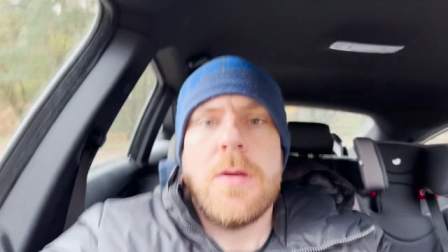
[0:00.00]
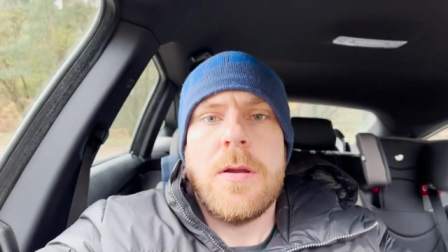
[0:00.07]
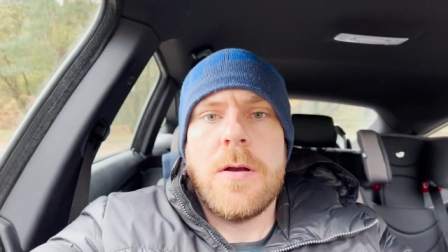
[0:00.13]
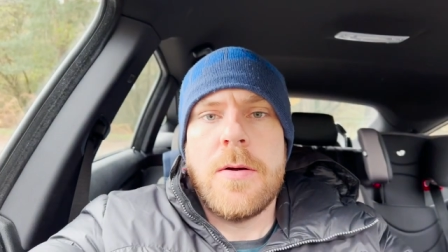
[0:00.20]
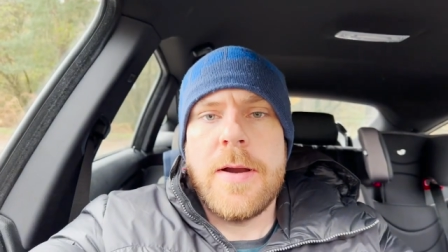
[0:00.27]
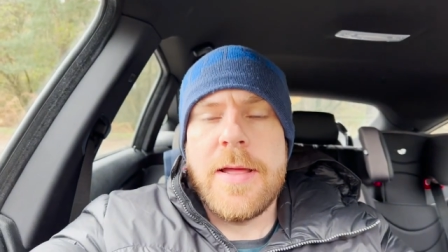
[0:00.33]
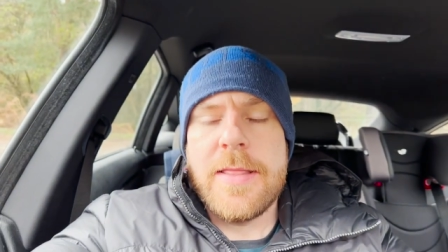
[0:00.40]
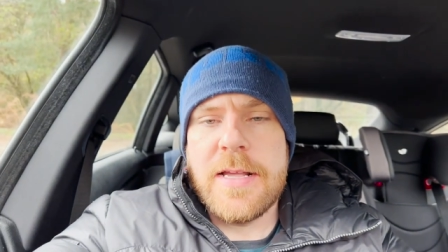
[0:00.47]

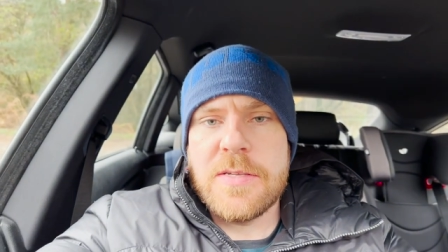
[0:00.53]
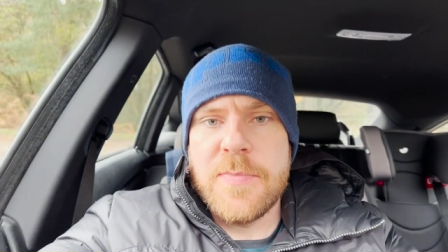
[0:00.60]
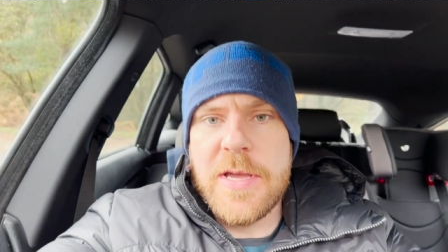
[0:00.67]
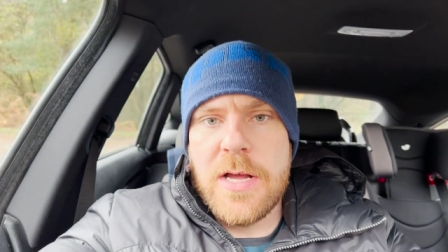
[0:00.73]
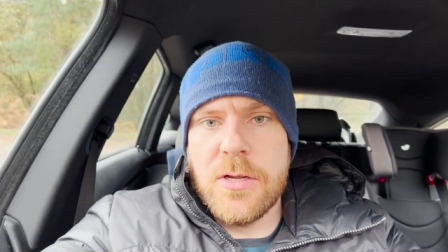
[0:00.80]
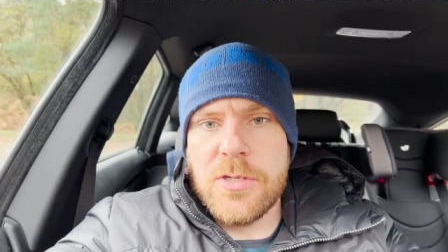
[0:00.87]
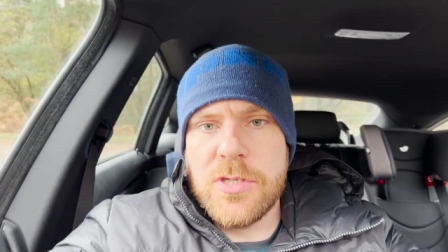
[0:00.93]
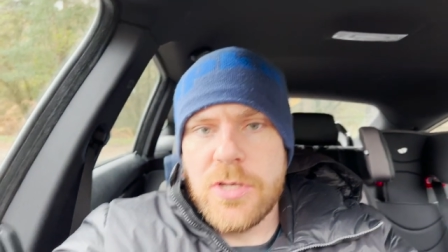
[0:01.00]
Right, that's me
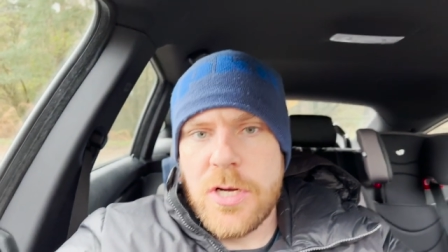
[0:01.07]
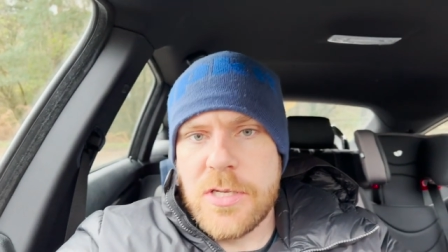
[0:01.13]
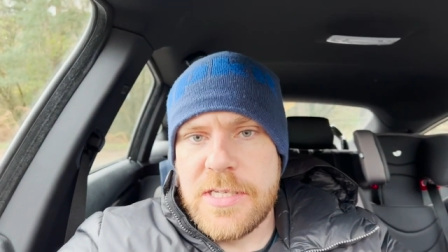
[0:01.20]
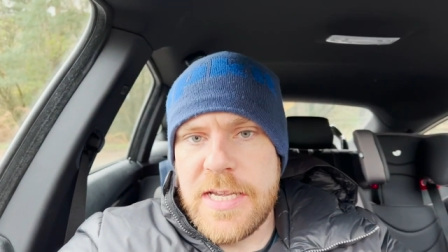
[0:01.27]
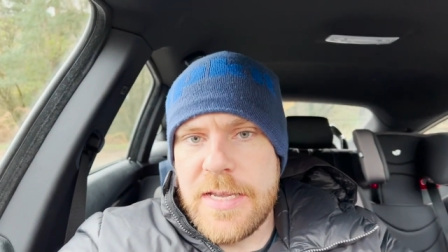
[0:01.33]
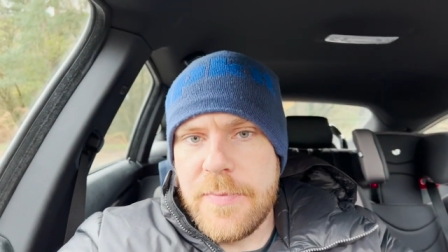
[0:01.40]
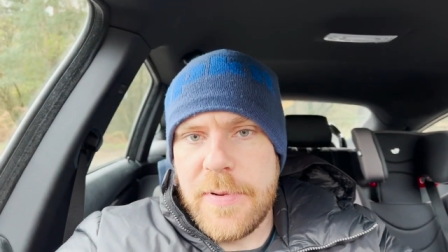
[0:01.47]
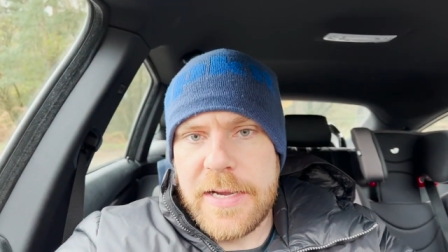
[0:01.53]
all
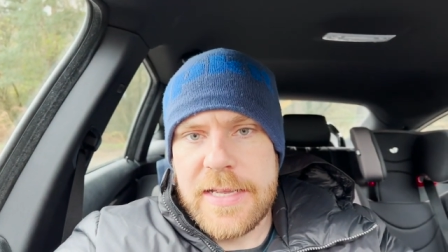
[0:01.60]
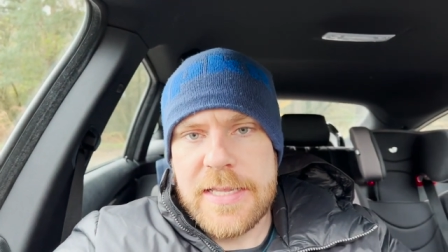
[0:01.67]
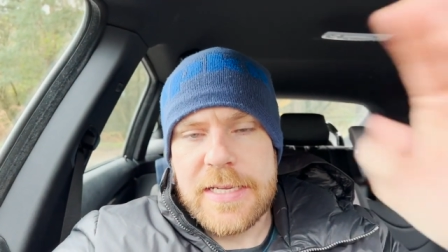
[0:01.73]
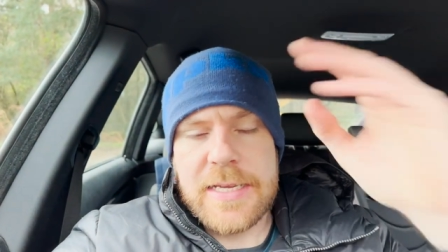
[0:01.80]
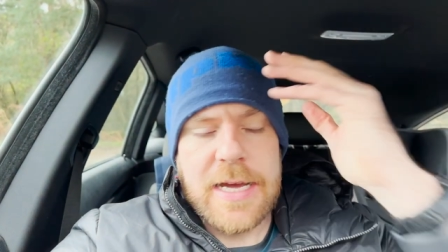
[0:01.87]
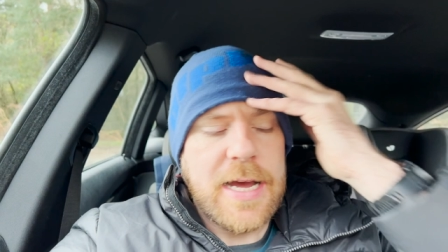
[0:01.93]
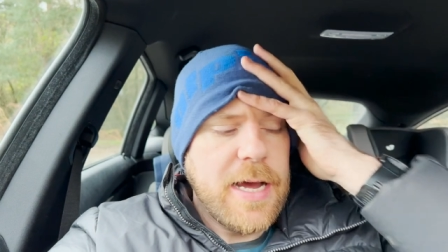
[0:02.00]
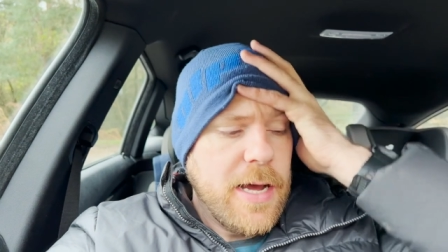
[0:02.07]
sorted, back in the
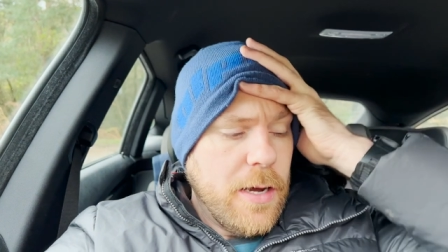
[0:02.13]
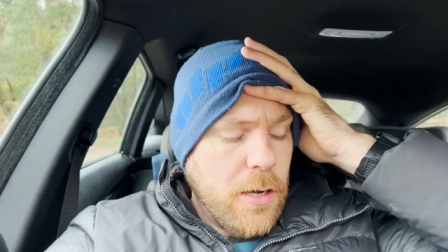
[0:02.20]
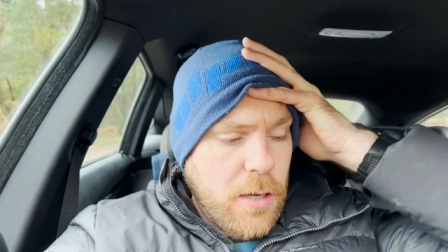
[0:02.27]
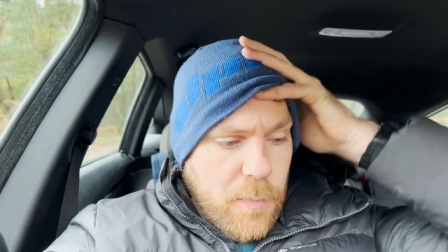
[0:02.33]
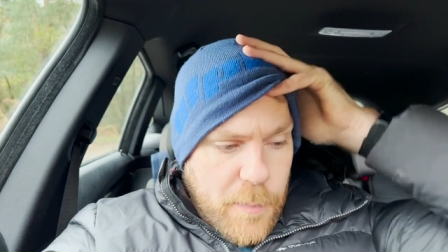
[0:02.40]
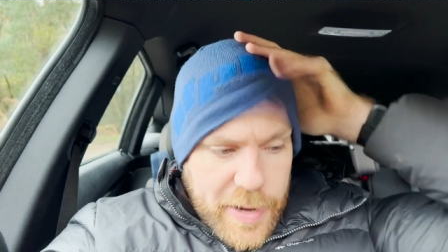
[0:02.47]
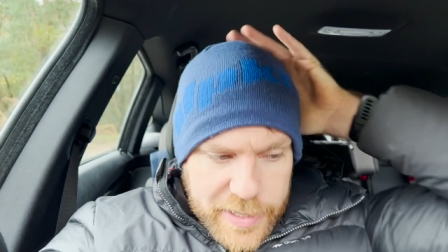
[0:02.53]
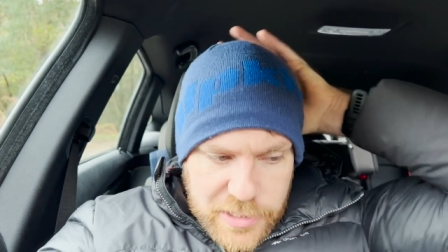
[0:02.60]
car, all
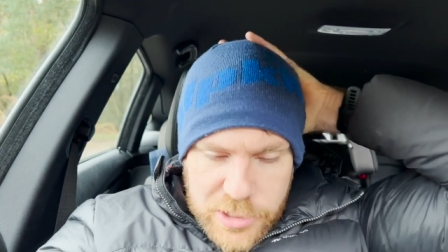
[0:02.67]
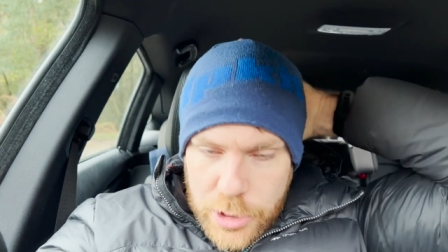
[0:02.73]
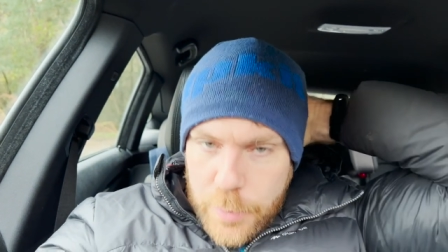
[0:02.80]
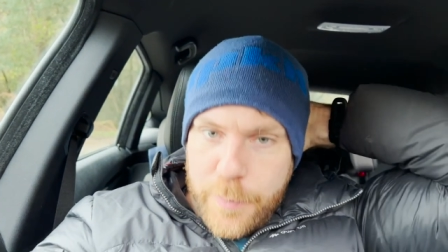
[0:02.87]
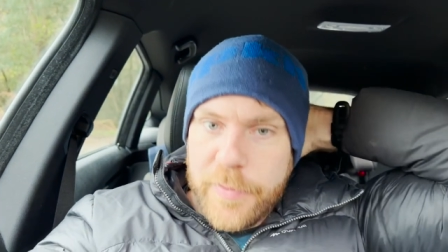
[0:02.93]
packed up.